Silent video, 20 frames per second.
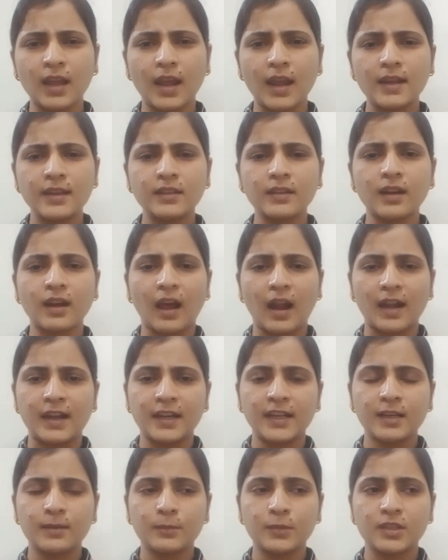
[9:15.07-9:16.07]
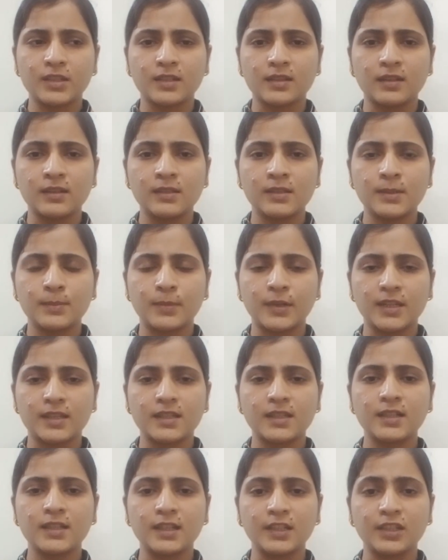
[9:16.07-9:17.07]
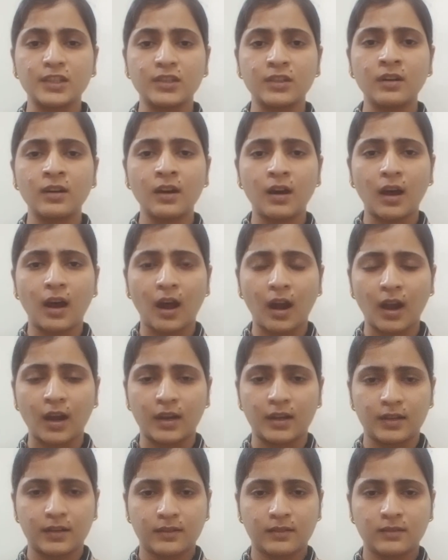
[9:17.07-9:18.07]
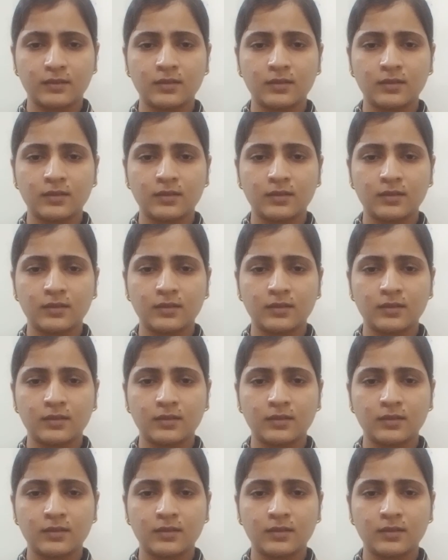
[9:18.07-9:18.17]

and the cardiac muscles present in the heart,